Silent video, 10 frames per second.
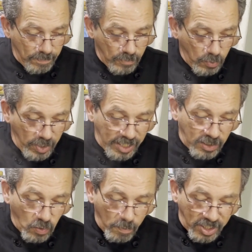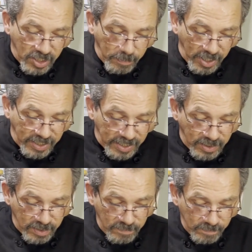So we get this all mixed up like
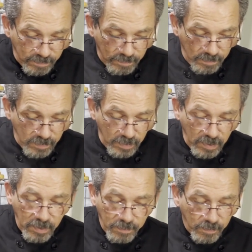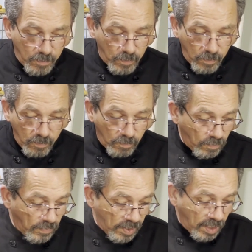this.
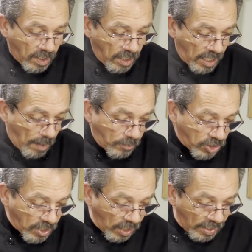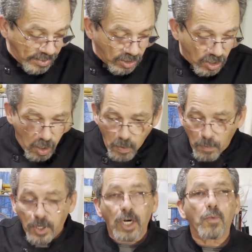And now we're just going to let this go,
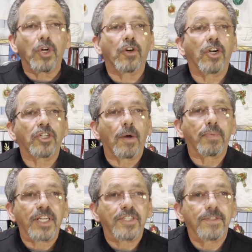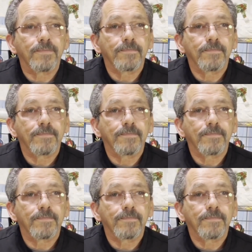and we're going to work on our dumplings.